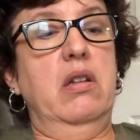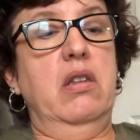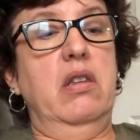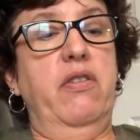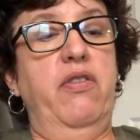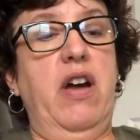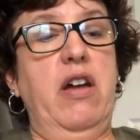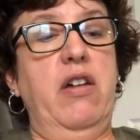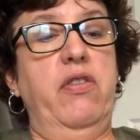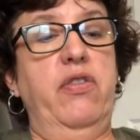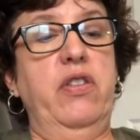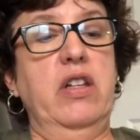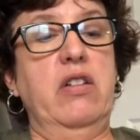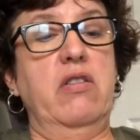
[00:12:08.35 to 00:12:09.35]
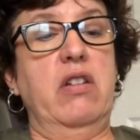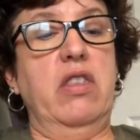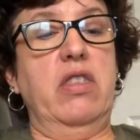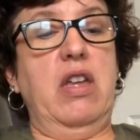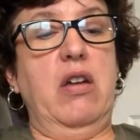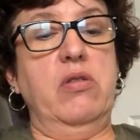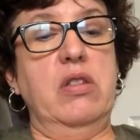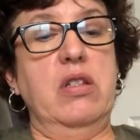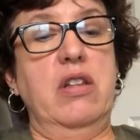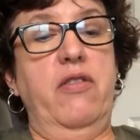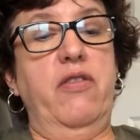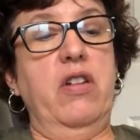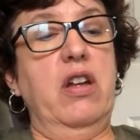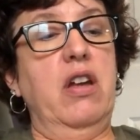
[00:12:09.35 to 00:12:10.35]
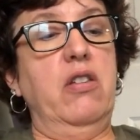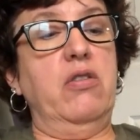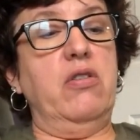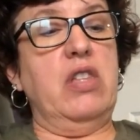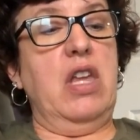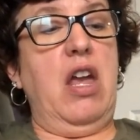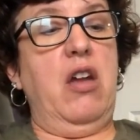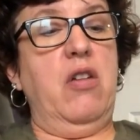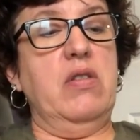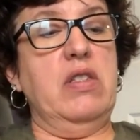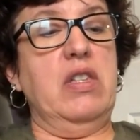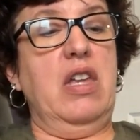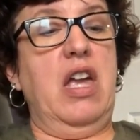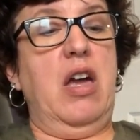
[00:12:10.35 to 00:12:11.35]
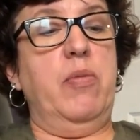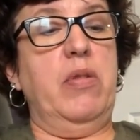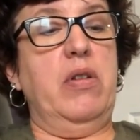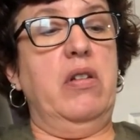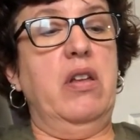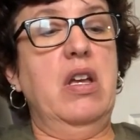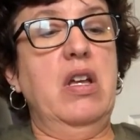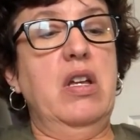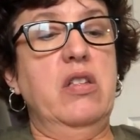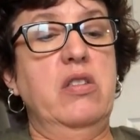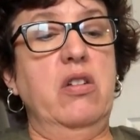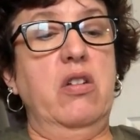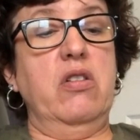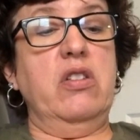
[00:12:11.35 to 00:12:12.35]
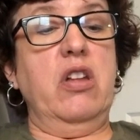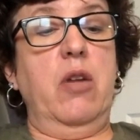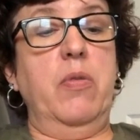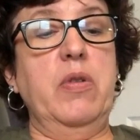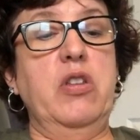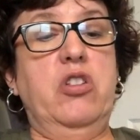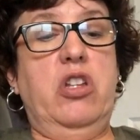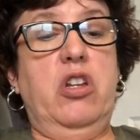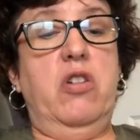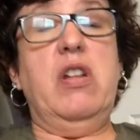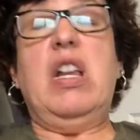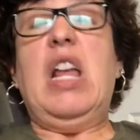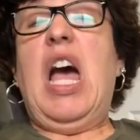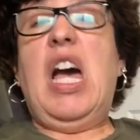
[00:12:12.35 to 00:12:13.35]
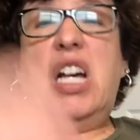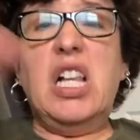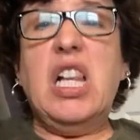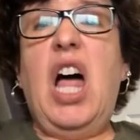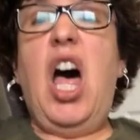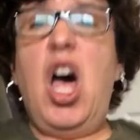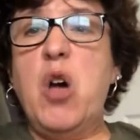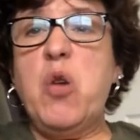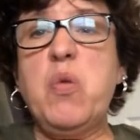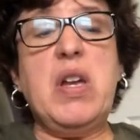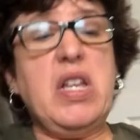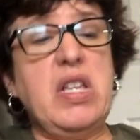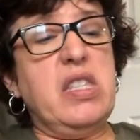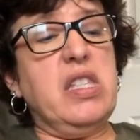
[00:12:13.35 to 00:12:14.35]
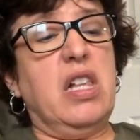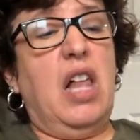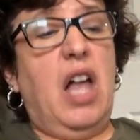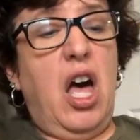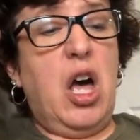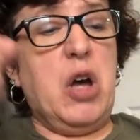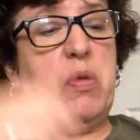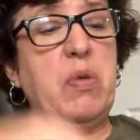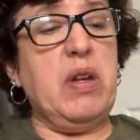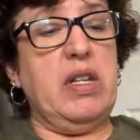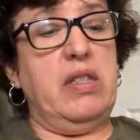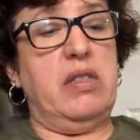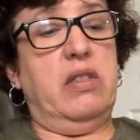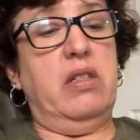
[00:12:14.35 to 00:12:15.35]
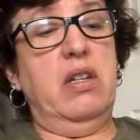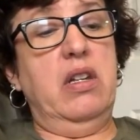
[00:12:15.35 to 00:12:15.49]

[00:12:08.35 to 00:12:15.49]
The fire flickered a thousand different colors. The Ares cabin started stomping and cheering. Clarisse, Clarisse.